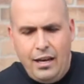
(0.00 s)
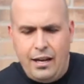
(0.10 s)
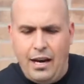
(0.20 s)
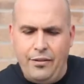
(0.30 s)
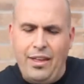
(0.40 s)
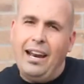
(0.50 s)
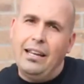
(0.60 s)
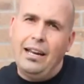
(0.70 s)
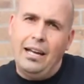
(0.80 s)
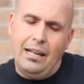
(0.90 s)
kind of
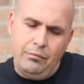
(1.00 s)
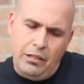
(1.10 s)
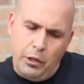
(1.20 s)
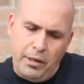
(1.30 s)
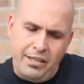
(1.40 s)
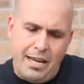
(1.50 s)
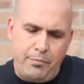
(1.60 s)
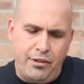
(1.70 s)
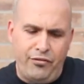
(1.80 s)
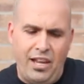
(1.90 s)
that little bit of
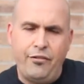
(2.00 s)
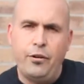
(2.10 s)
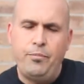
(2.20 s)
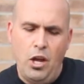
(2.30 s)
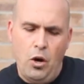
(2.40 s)
depth of flavor,